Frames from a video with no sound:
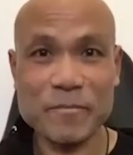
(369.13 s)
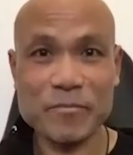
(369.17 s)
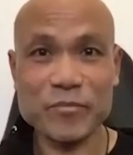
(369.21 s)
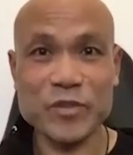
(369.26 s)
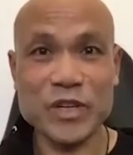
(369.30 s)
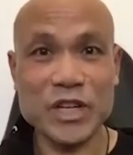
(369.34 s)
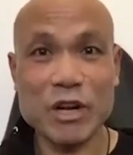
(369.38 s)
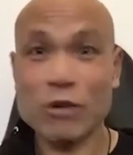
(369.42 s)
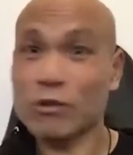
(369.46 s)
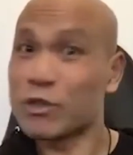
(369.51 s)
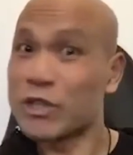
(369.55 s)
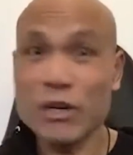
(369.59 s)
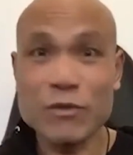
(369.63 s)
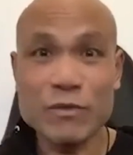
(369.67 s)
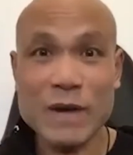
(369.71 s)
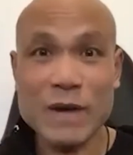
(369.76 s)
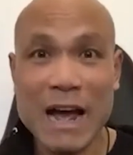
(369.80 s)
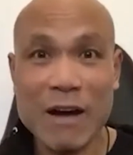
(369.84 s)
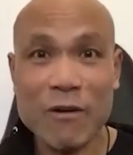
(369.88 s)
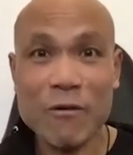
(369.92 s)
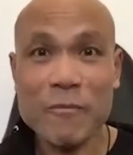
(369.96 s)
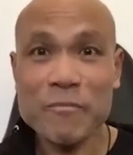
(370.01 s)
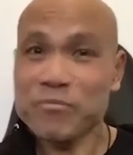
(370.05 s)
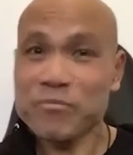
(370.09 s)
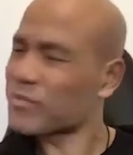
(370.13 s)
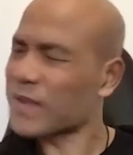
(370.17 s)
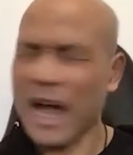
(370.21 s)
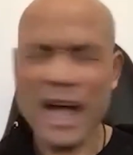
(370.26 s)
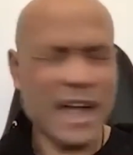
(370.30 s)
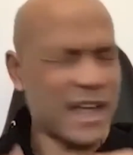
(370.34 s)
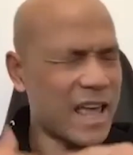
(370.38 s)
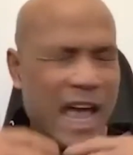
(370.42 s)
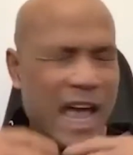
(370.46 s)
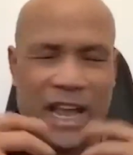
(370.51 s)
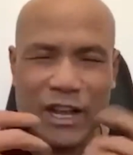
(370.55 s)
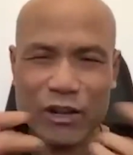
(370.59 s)
Till now, I
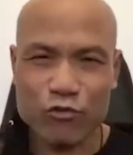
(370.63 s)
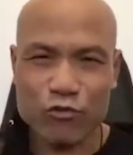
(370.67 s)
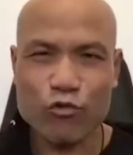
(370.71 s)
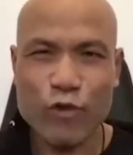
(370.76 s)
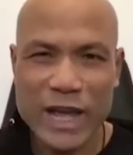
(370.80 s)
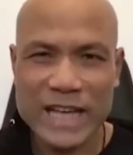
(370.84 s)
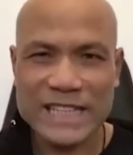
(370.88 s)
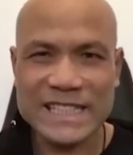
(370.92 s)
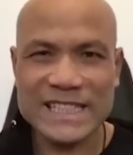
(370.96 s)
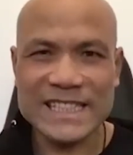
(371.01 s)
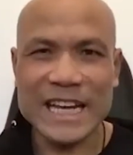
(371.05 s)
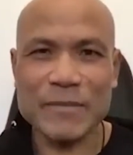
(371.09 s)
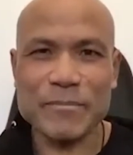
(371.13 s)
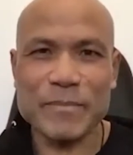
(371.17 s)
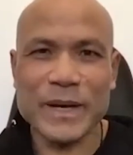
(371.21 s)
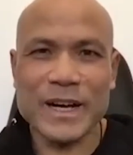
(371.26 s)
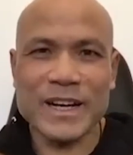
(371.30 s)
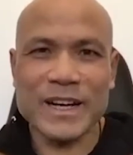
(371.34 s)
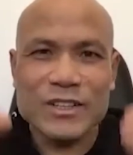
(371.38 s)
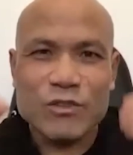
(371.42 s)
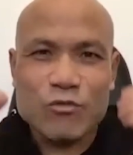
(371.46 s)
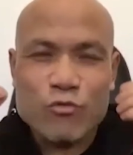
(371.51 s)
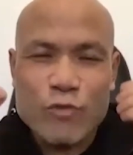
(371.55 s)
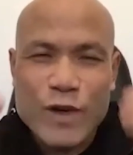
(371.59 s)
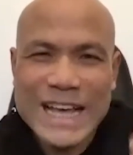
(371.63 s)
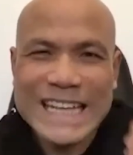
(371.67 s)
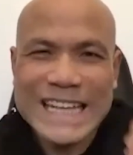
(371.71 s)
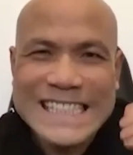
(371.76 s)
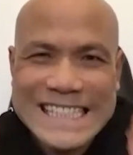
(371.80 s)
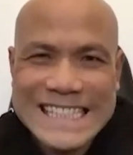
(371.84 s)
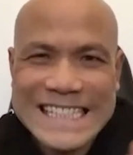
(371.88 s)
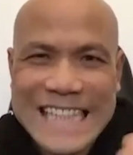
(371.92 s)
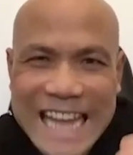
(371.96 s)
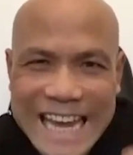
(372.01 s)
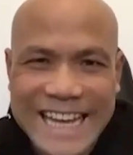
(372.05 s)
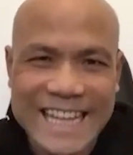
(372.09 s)
hate rare steak because rare
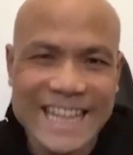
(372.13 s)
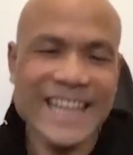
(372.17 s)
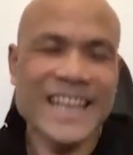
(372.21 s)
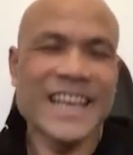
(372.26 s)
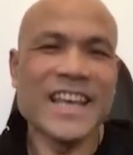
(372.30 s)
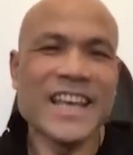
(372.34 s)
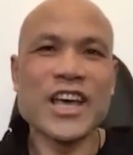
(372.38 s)
steak,